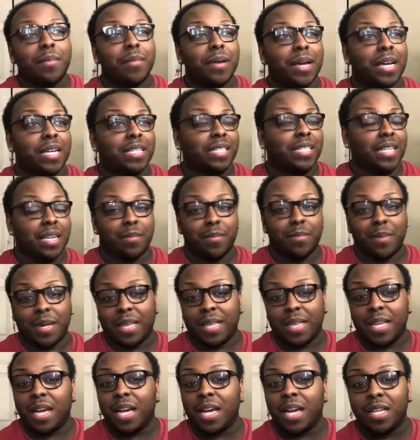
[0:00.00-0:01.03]
Because him
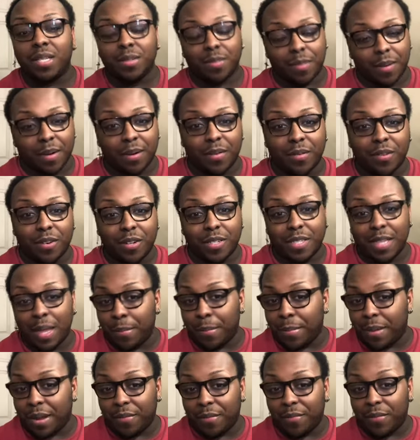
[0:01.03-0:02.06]
being the husband, of course,
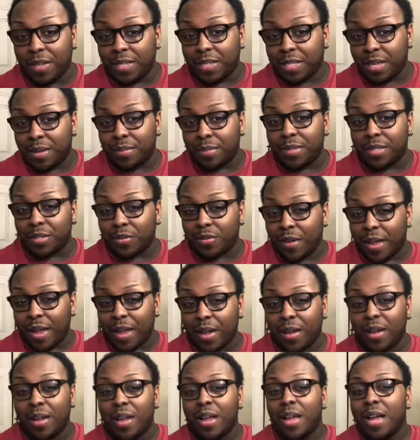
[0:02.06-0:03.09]
that benefits him as
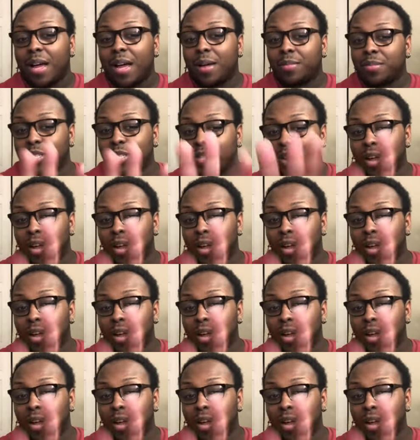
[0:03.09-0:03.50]
well. I'm